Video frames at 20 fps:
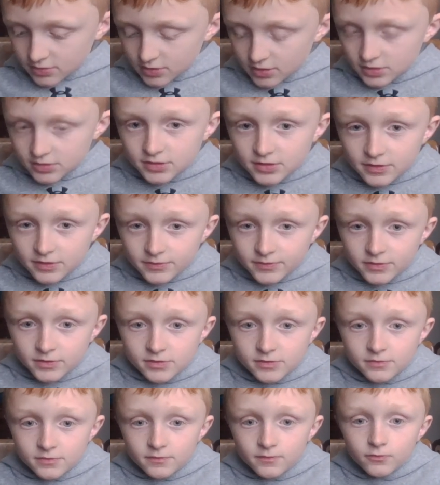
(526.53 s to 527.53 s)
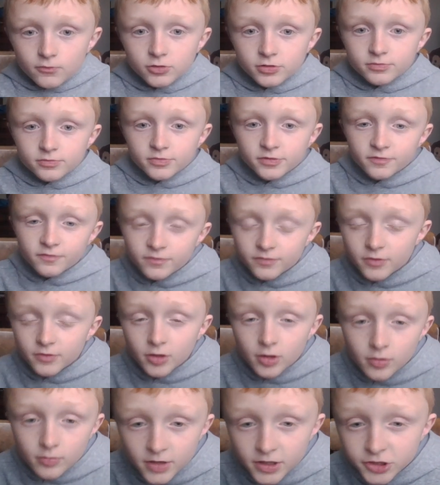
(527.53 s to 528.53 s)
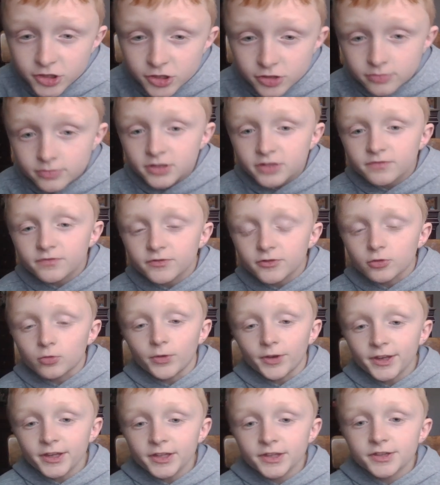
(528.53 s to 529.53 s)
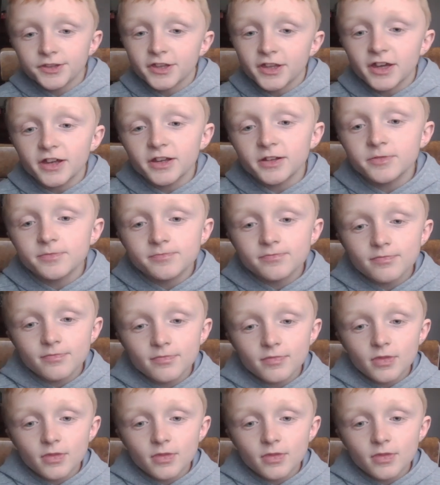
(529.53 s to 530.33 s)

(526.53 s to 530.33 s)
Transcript: a different form of measurement for weight than